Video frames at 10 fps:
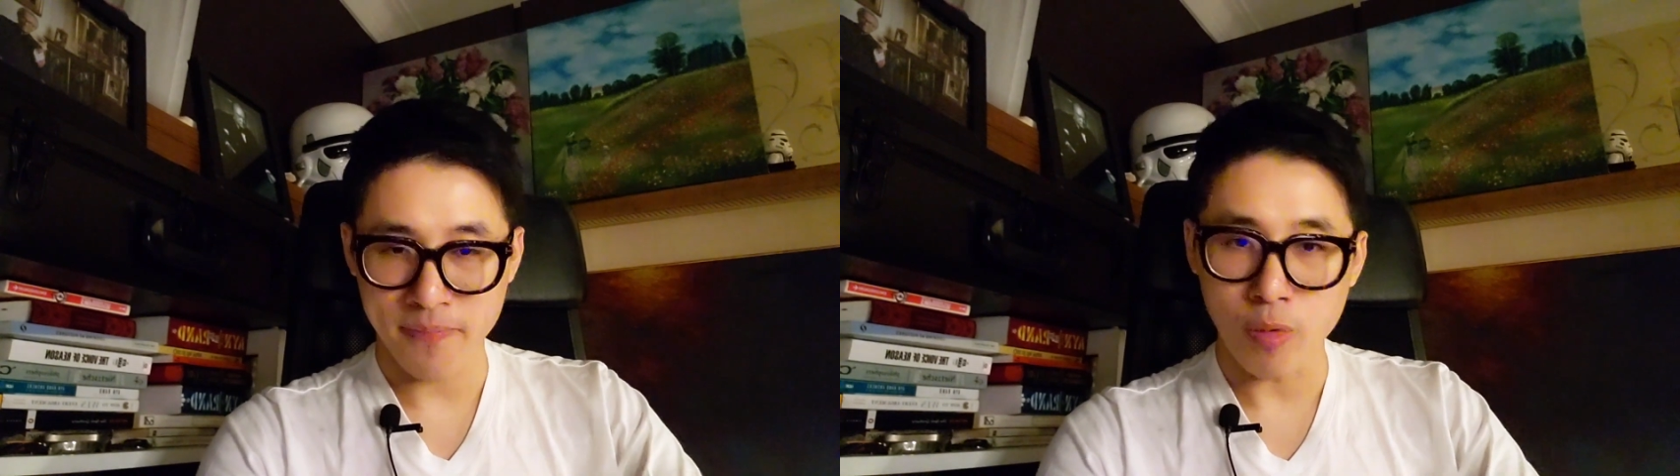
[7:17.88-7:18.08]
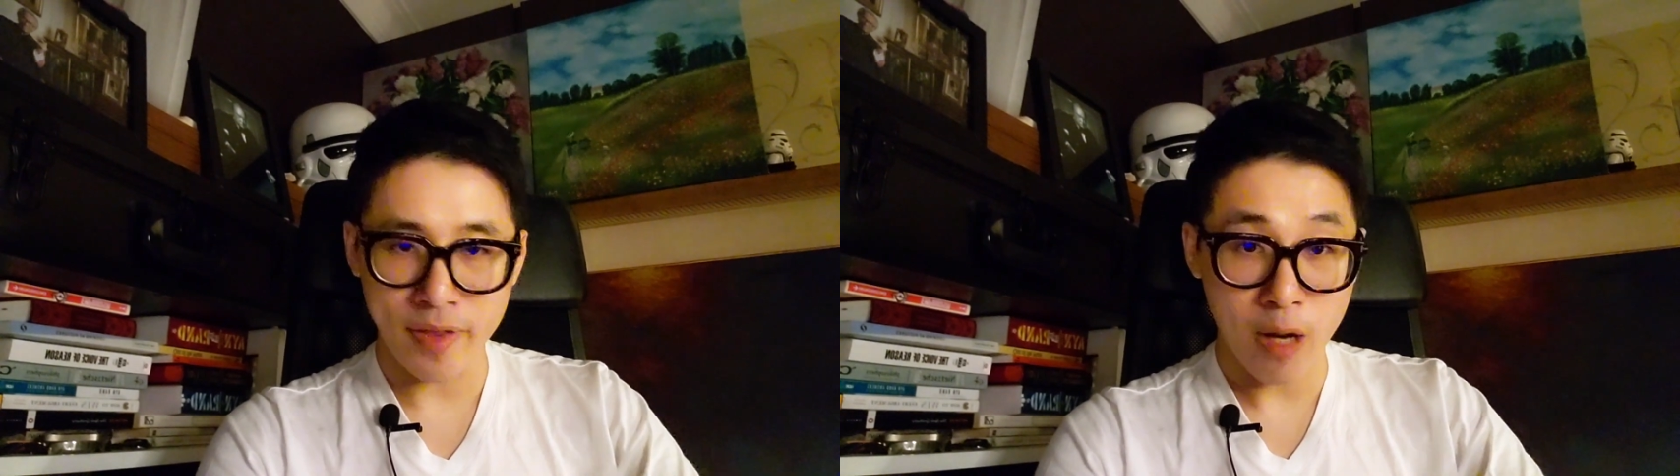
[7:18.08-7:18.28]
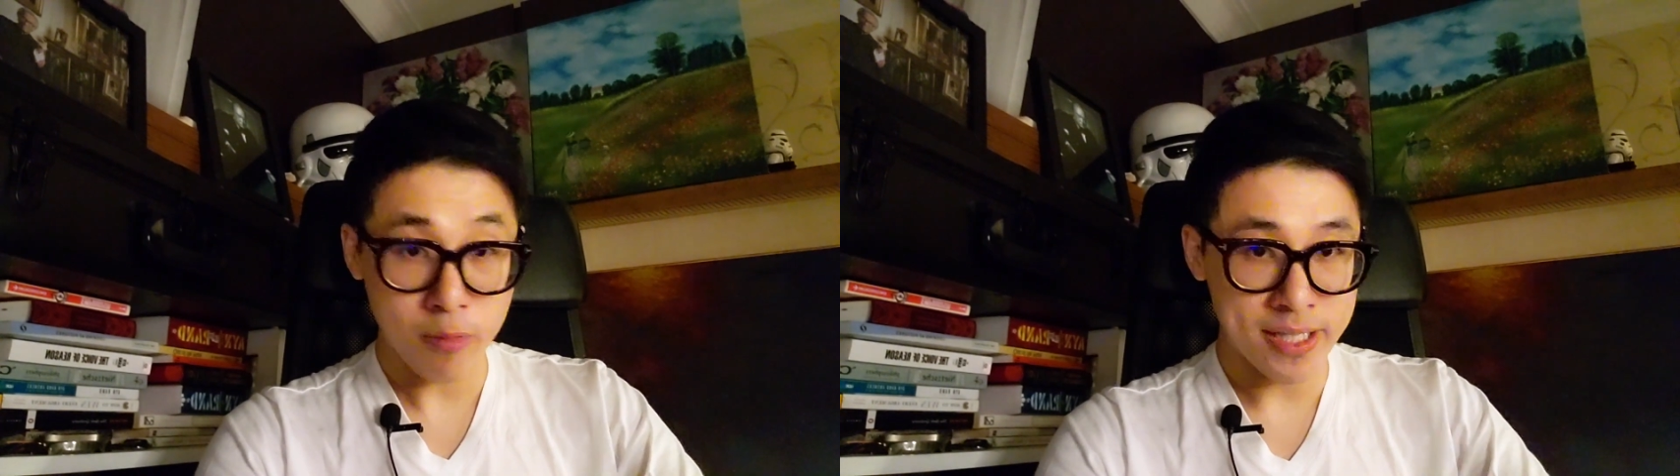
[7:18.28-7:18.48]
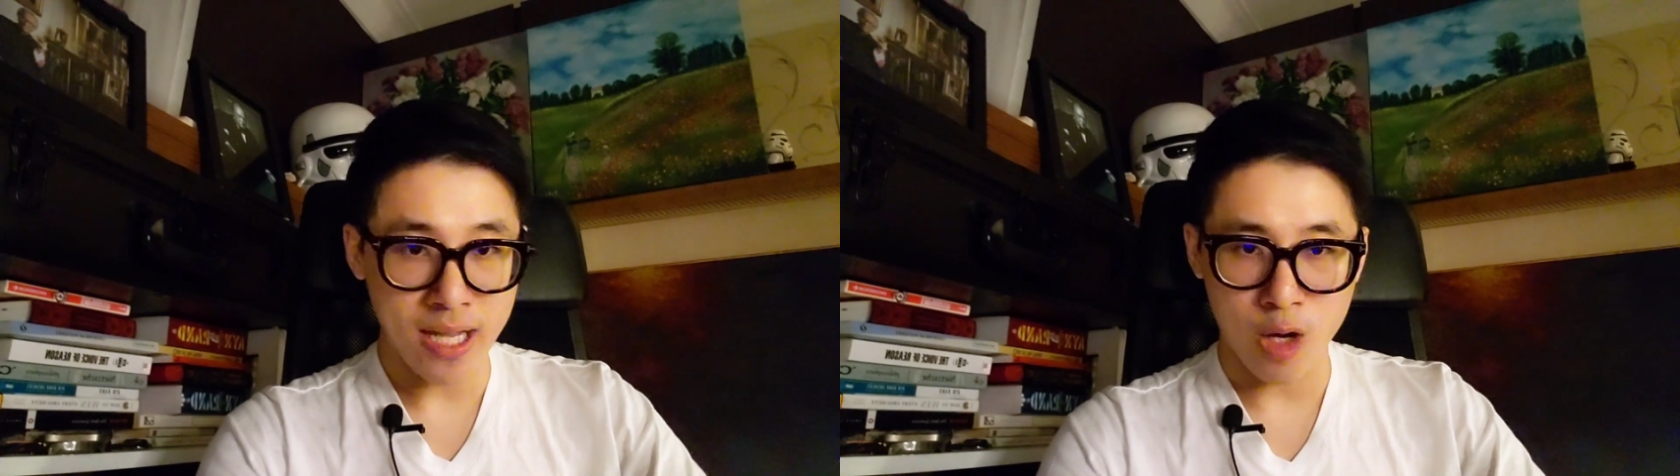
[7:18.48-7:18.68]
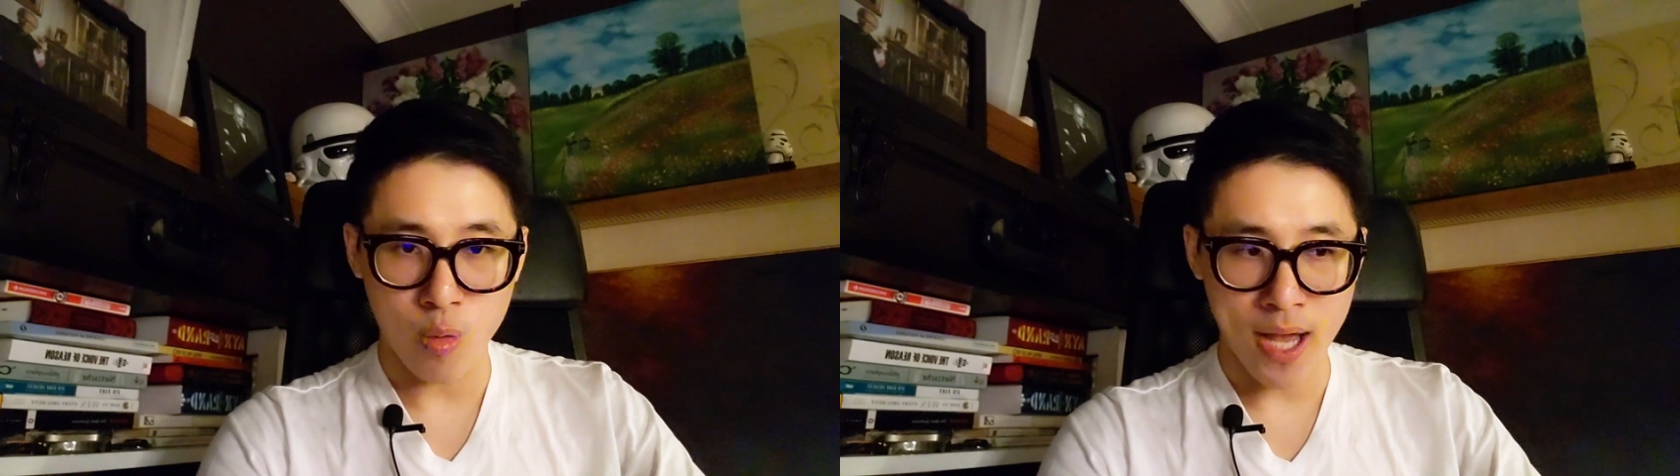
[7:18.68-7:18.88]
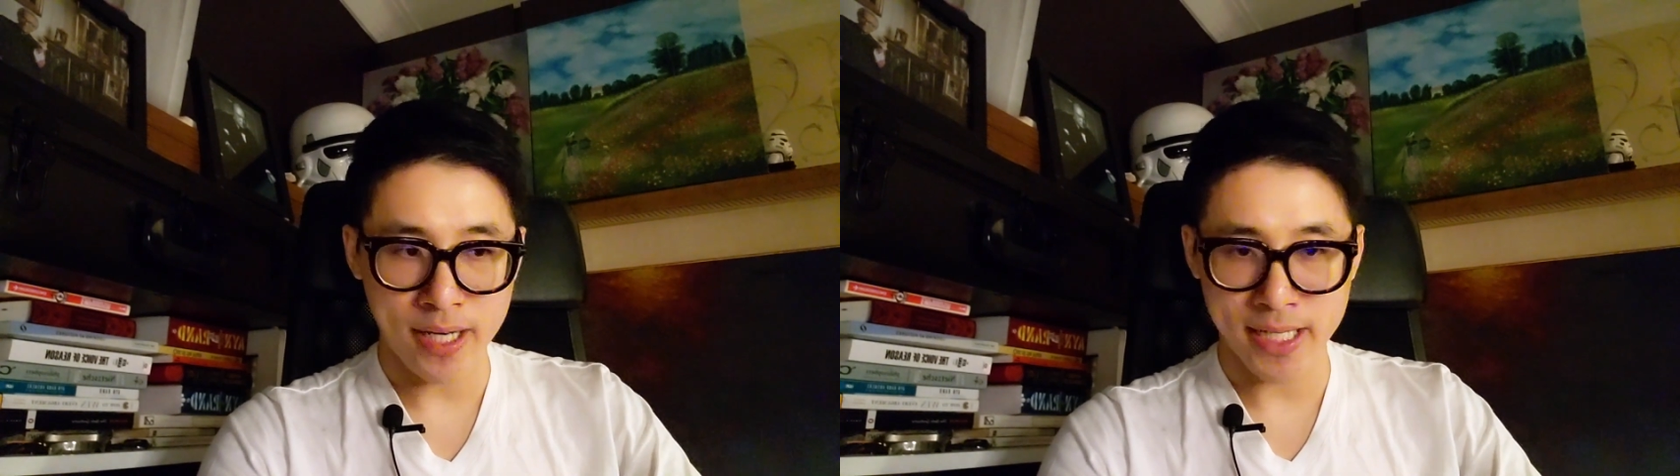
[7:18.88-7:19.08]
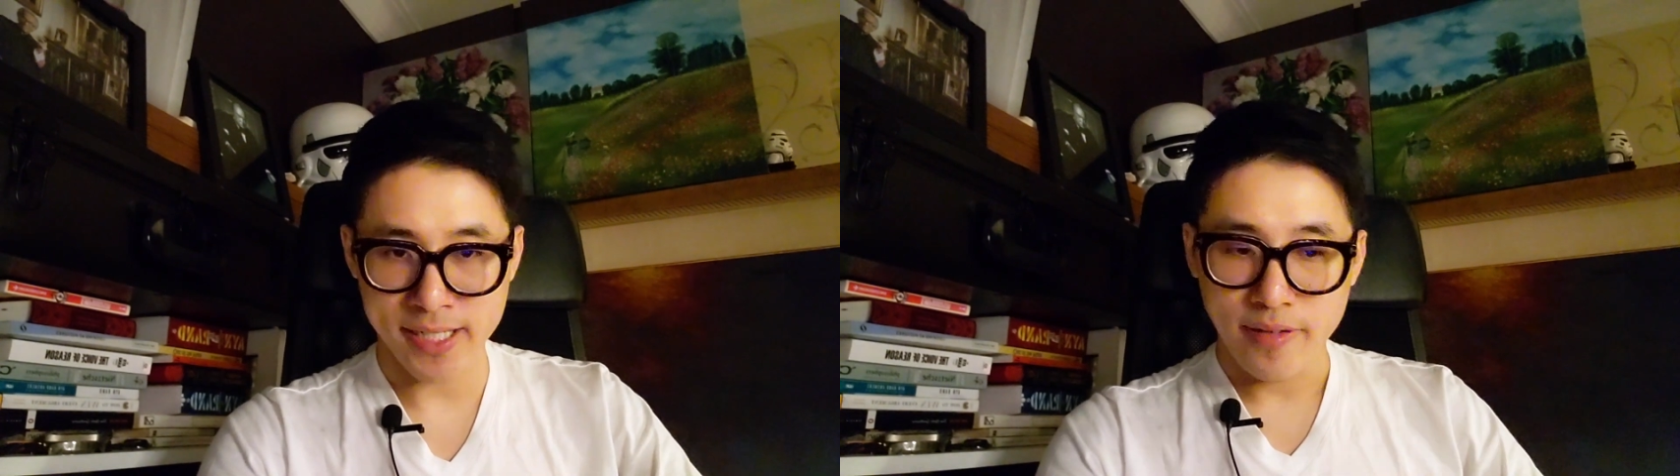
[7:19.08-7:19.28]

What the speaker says: without really our awareness,